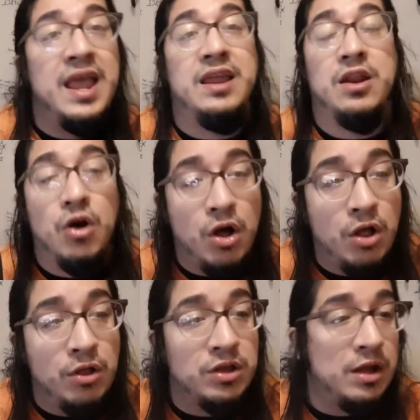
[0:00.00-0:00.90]
and it
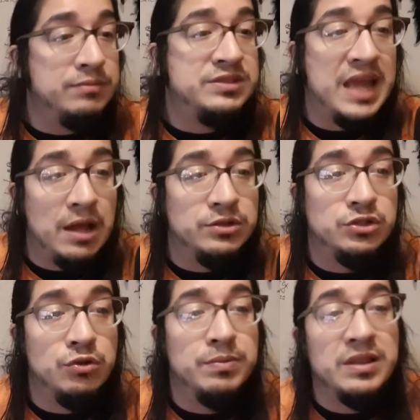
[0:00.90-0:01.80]
all comes down
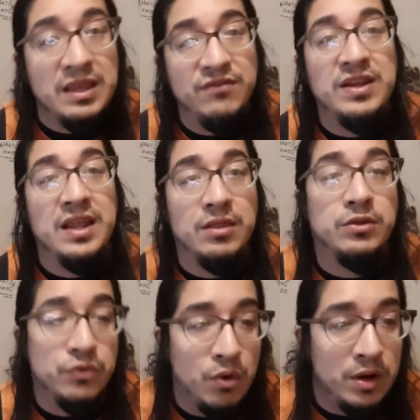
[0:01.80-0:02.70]
to believing in the
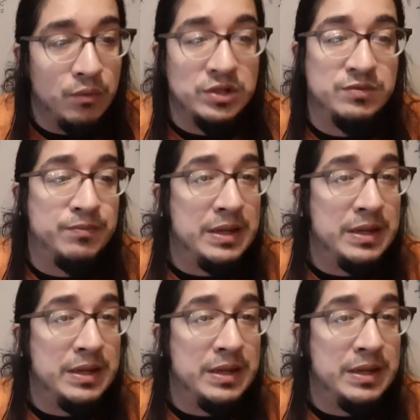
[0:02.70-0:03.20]
Torah, which